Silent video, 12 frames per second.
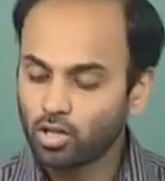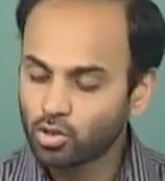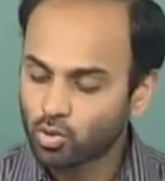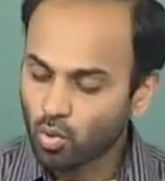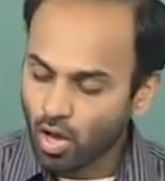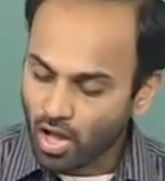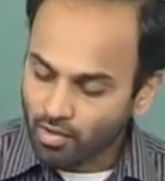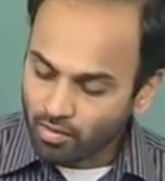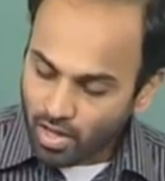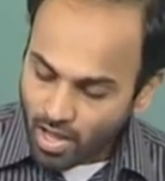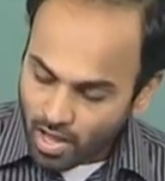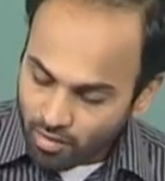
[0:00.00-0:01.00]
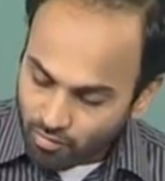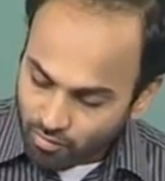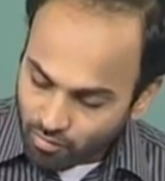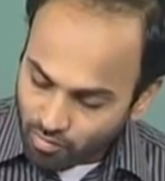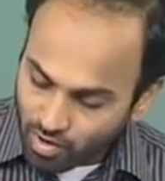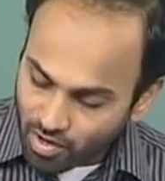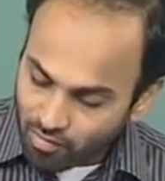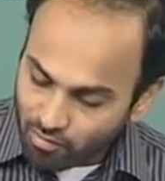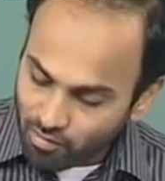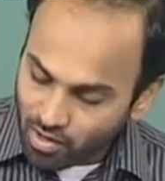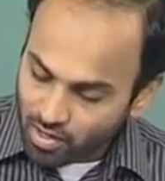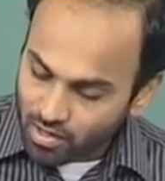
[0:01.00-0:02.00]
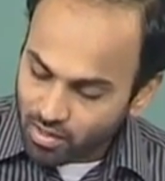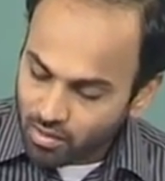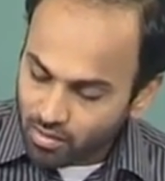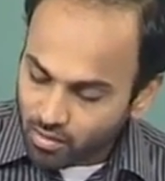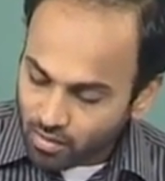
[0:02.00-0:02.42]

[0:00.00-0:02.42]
So, I will have Y 1,